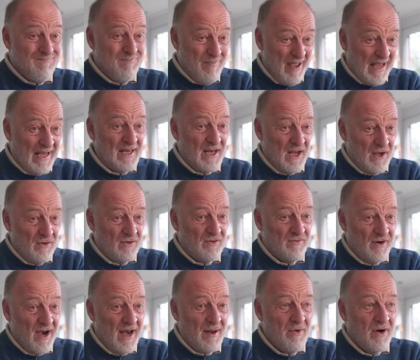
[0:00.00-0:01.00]
big news
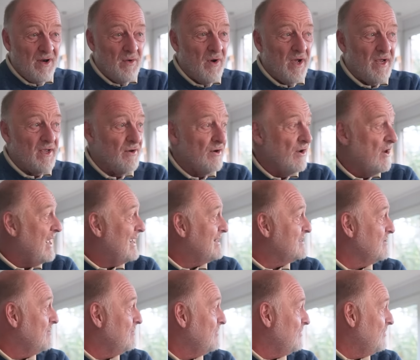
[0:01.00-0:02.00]
for anybody working on a
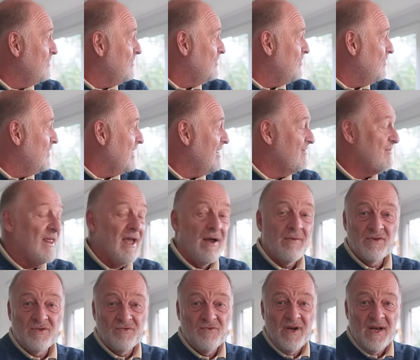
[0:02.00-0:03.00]
laptop or whatever. That
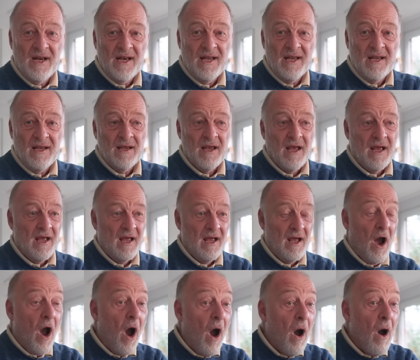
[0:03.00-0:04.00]
was really, uh,
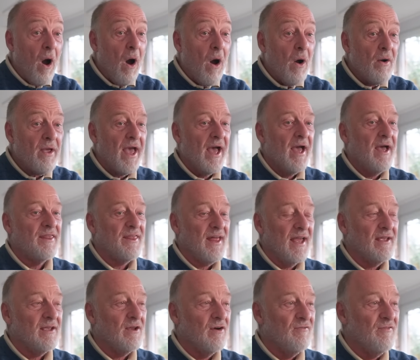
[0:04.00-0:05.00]
oh yeah,
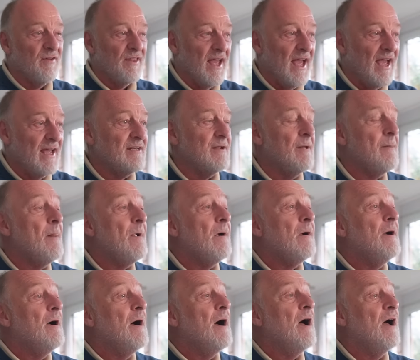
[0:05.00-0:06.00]
thank God for that.
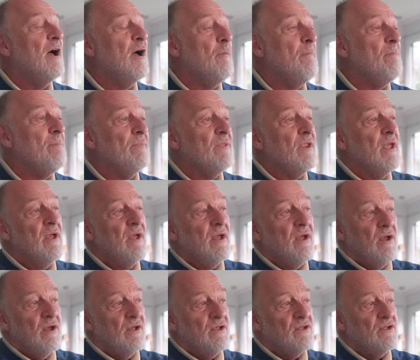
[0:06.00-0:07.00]
Um,
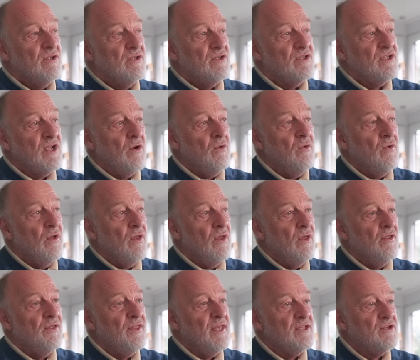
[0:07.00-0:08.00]
so
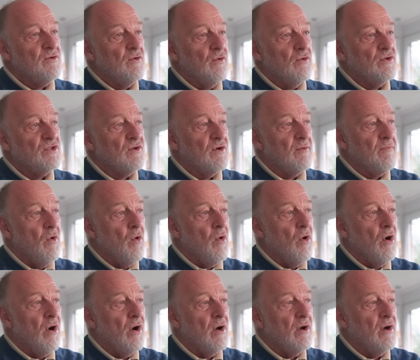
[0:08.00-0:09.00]
these are all sort of
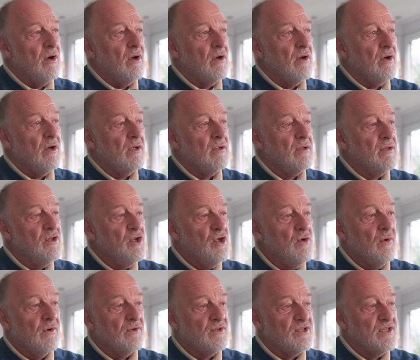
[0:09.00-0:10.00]
more
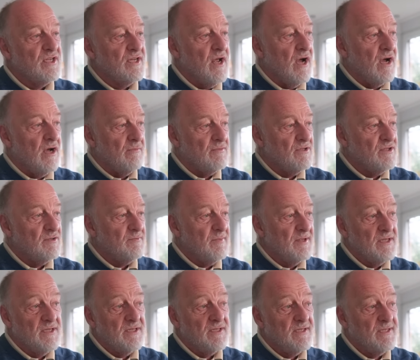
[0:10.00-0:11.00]
nuanced
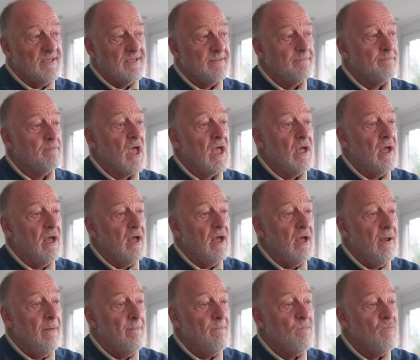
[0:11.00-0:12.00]
enhancements.
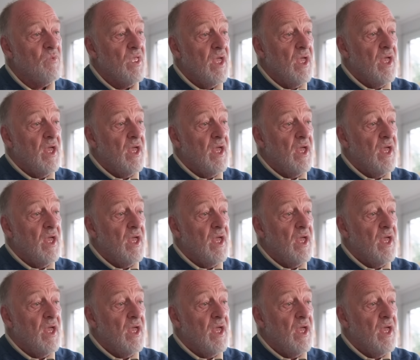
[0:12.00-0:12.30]
Um,